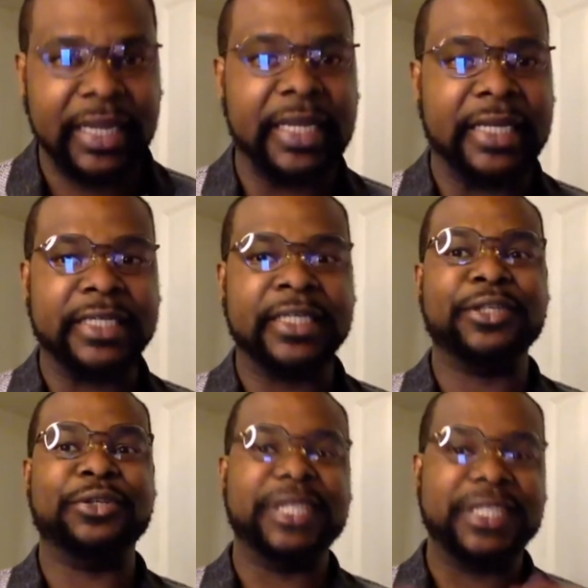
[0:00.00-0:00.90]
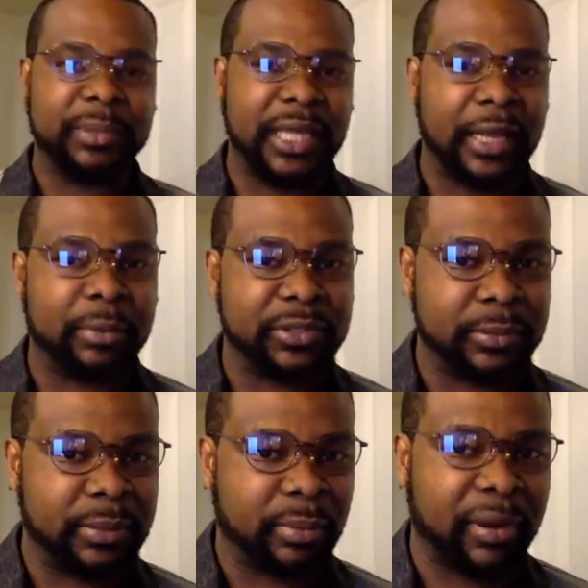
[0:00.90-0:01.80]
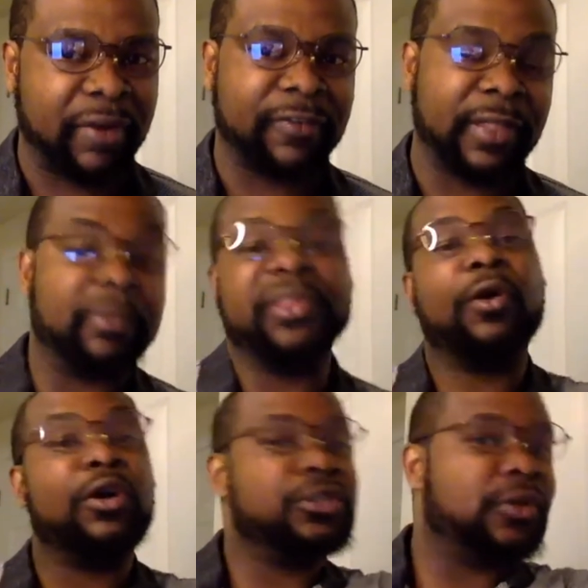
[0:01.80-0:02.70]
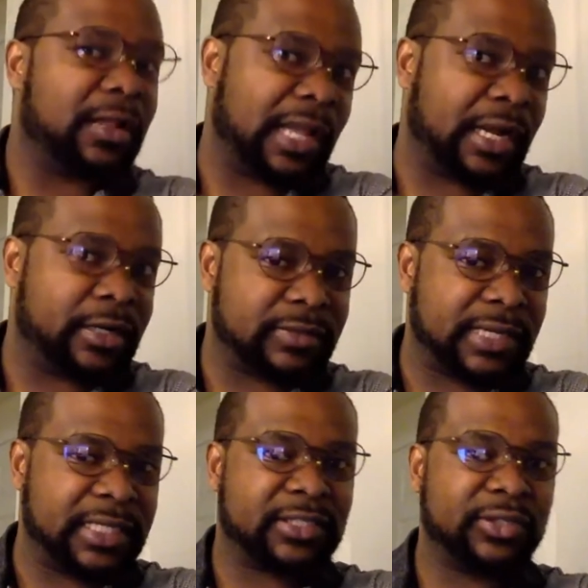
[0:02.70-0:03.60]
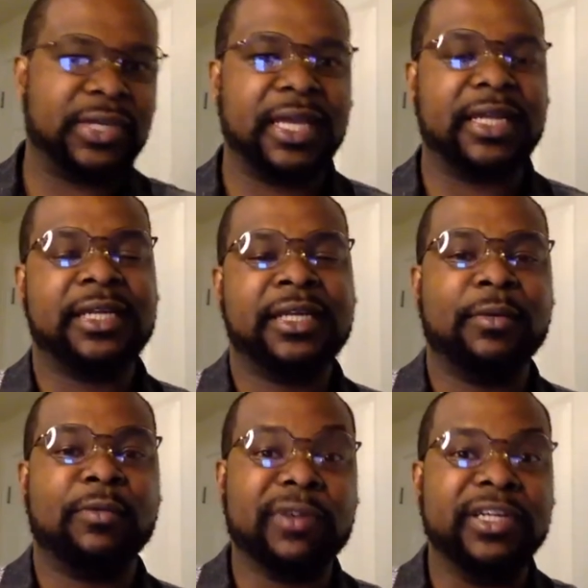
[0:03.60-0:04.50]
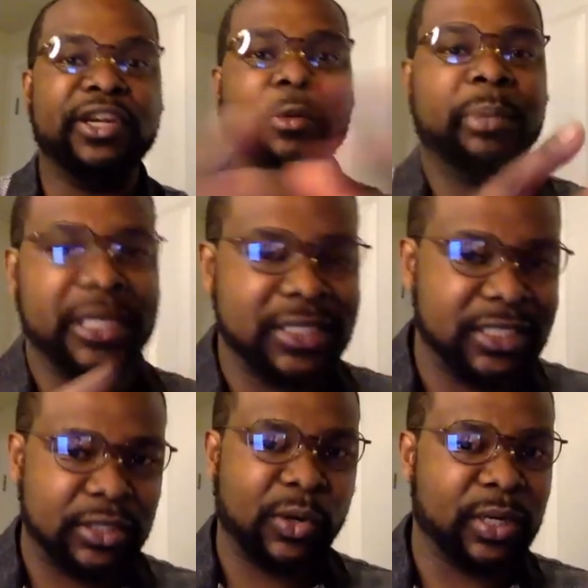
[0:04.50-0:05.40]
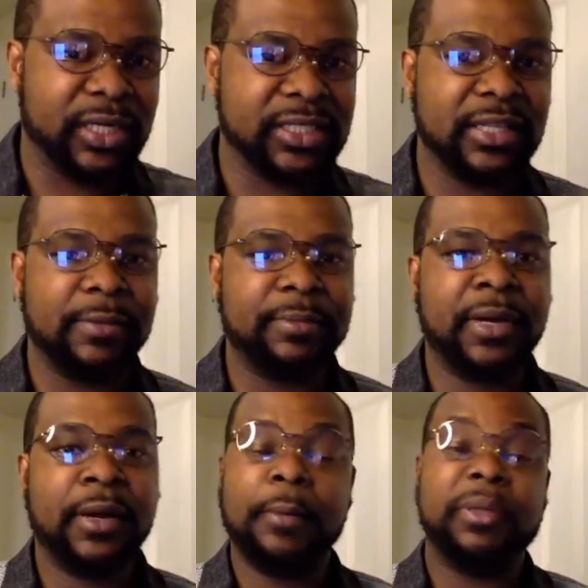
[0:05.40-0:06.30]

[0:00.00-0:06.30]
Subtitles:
And you need to be able to be prepared for them. But they're also outliers, right? So you can't run your business according to them.